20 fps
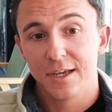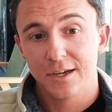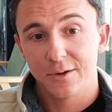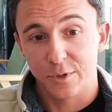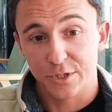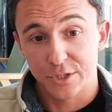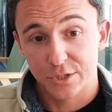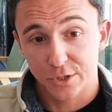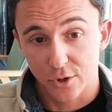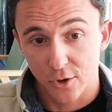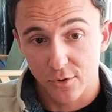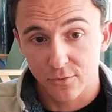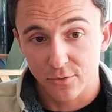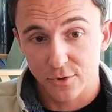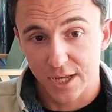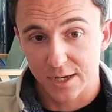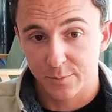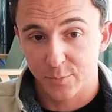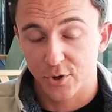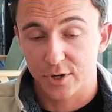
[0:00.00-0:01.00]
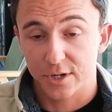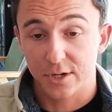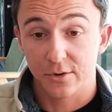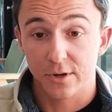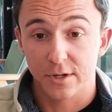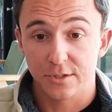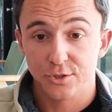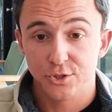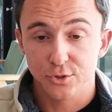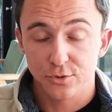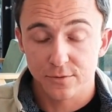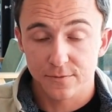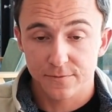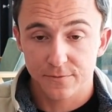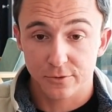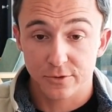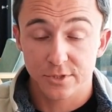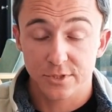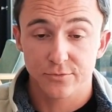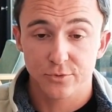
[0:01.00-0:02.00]
We took over that parking lot June
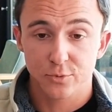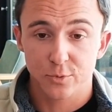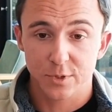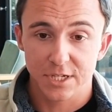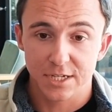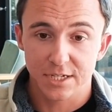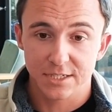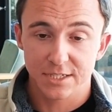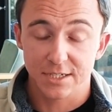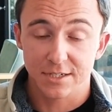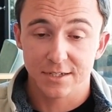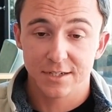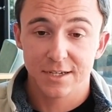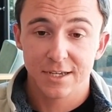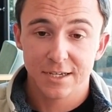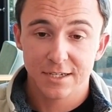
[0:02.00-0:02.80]
1st of 2018.